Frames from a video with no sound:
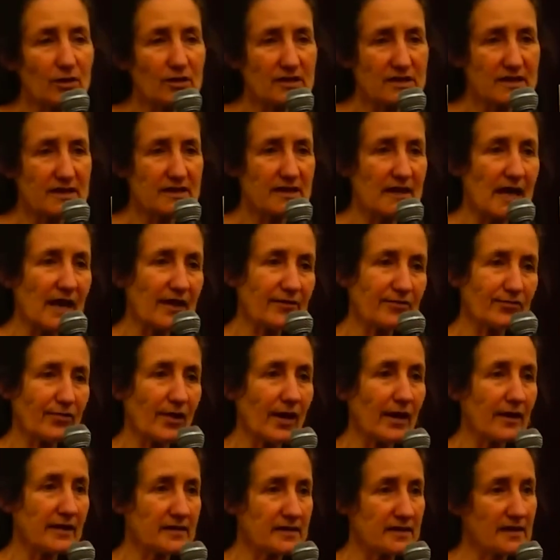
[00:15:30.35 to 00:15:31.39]
causes
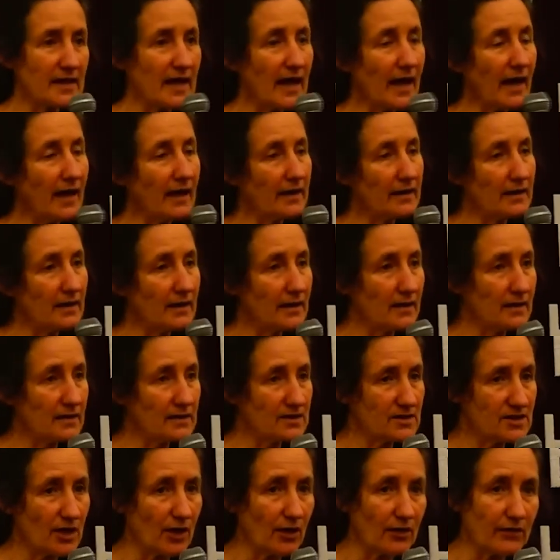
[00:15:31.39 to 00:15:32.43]
arthritis and how to
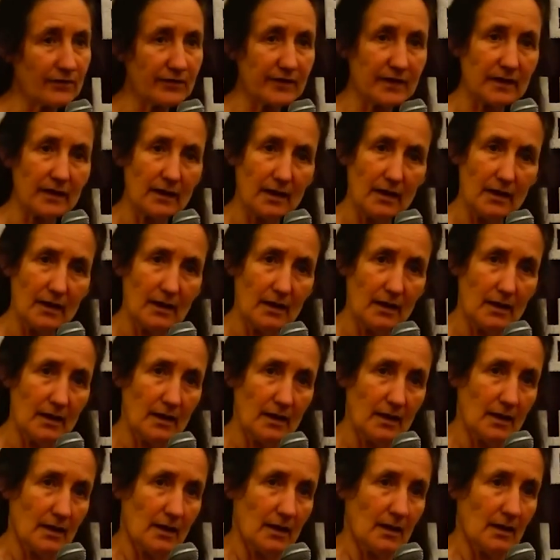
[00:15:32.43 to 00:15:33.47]
solve it?
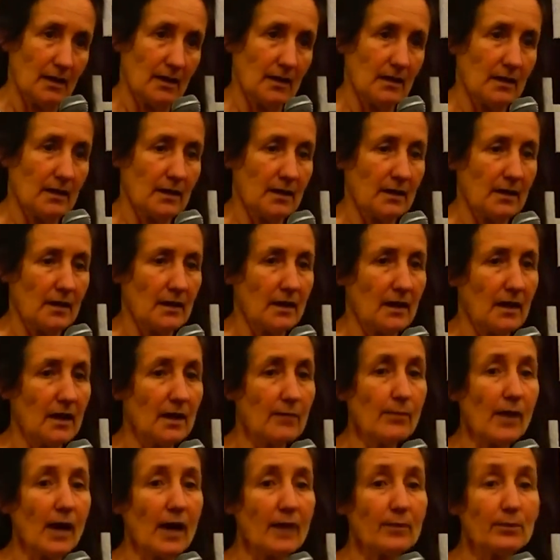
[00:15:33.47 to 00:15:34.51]

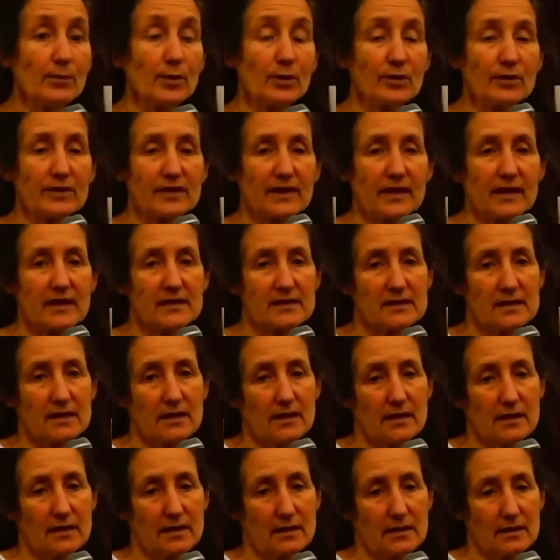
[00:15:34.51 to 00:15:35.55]
In my book there's
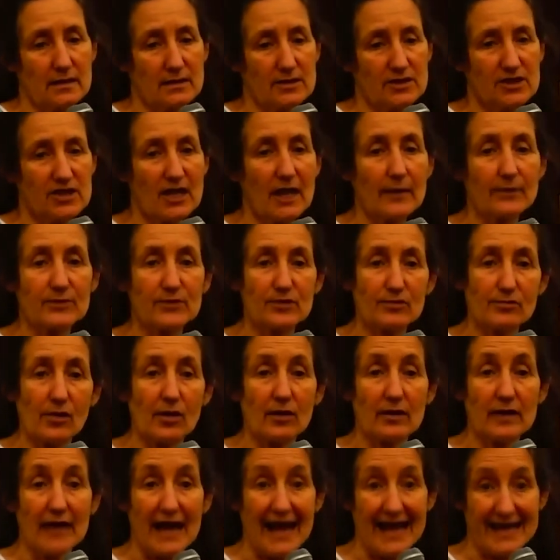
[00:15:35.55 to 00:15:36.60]
a chapter
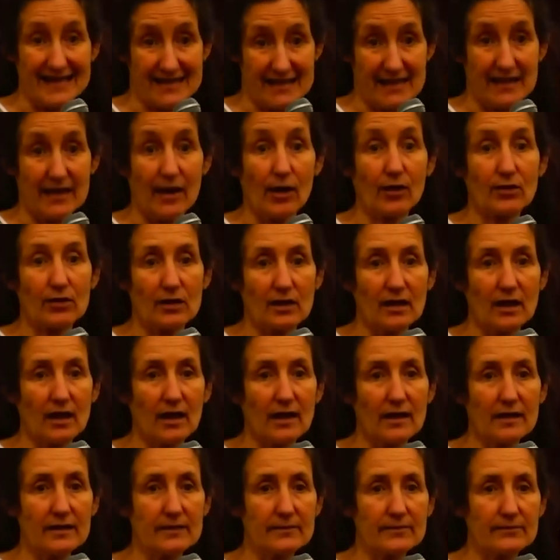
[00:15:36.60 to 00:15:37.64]
on acid
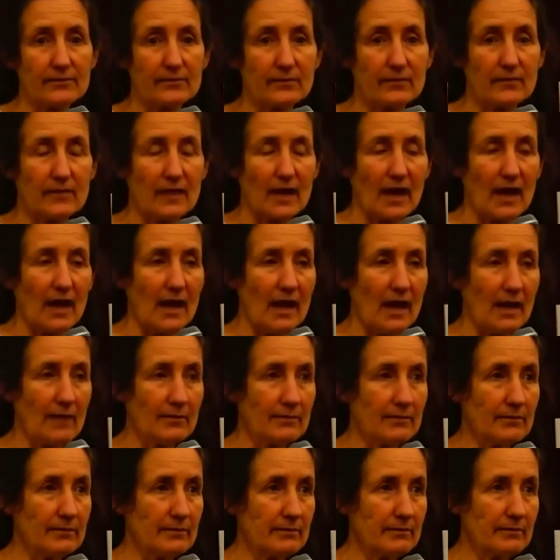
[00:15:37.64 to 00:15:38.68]
alkaline.
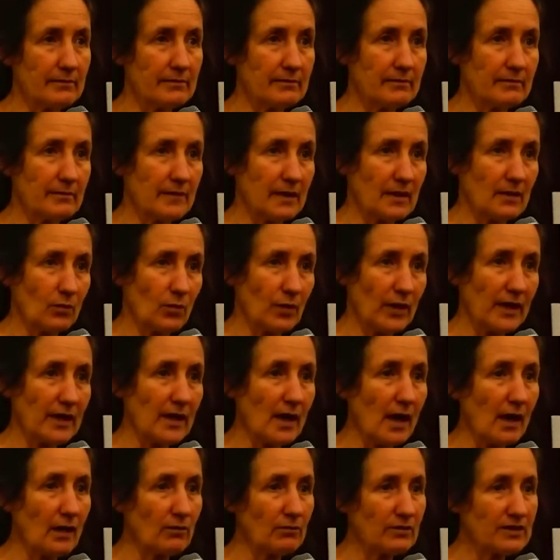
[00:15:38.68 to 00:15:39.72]
When
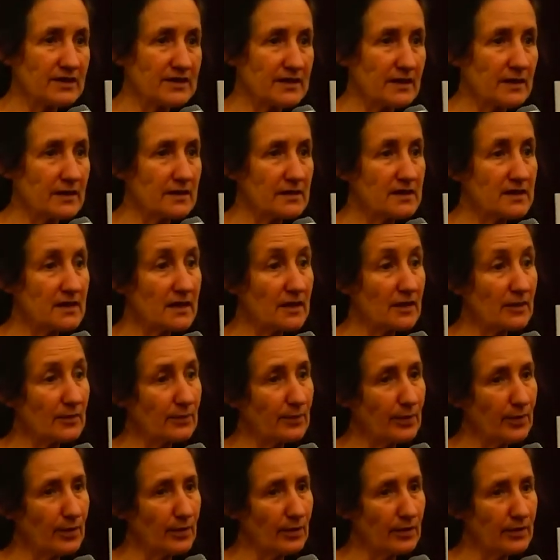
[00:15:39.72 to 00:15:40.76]
I was in
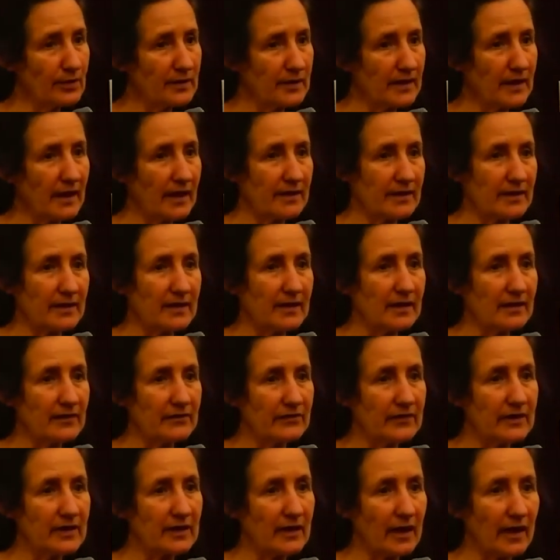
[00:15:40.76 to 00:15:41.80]
Singapore the other
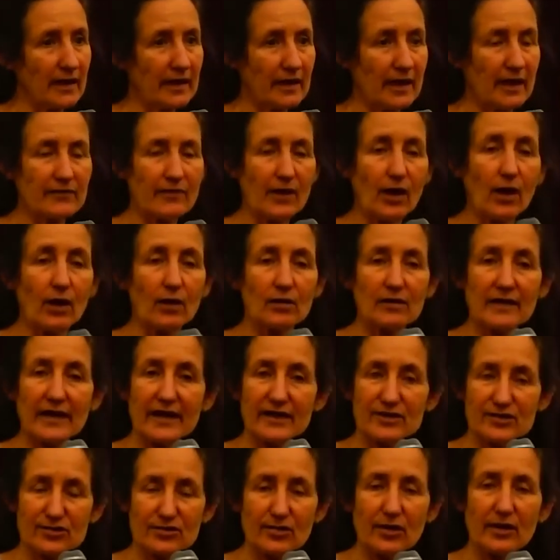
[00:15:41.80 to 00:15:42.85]
evening, I gave a whole
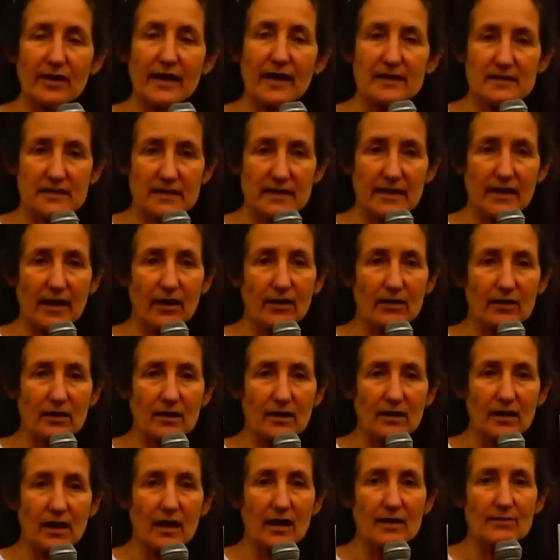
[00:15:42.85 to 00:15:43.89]
lecture on acid
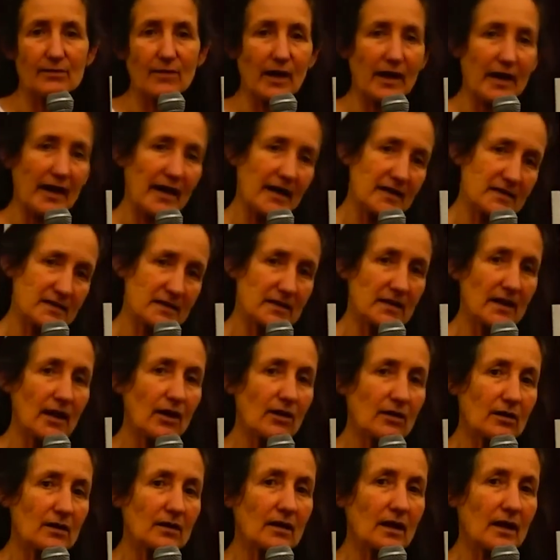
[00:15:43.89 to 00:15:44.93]
alkaline. My acid
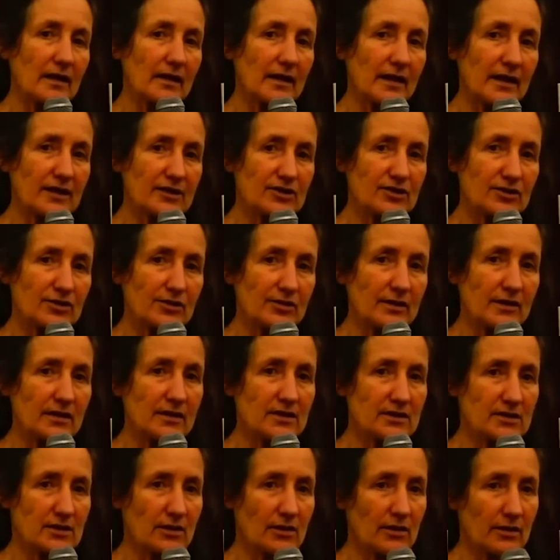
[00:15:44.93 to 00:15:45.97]
alkaline lecture
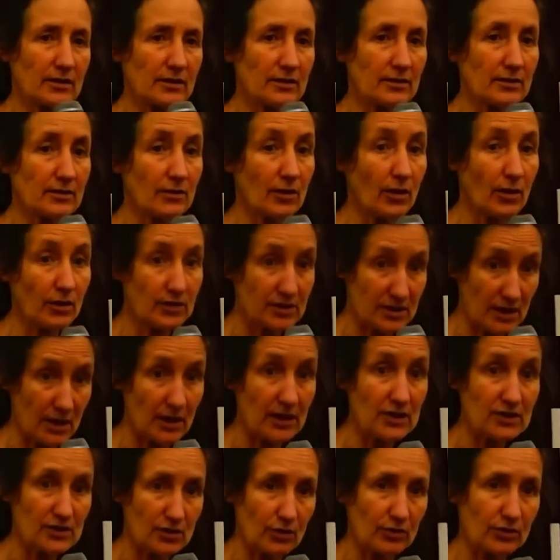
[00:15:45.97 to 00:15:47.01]
is on
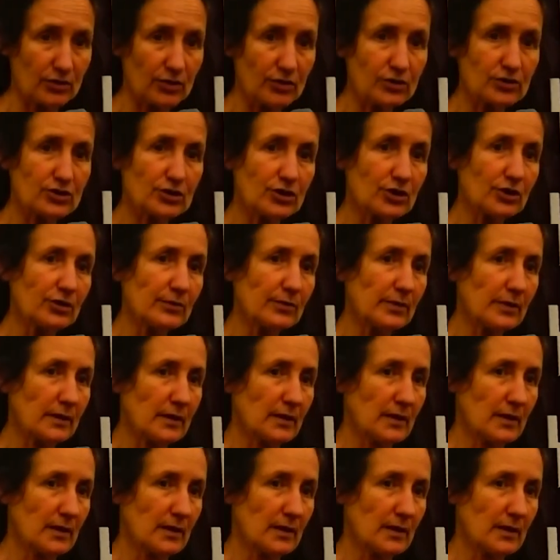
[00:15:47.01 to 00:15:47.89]
YouTube.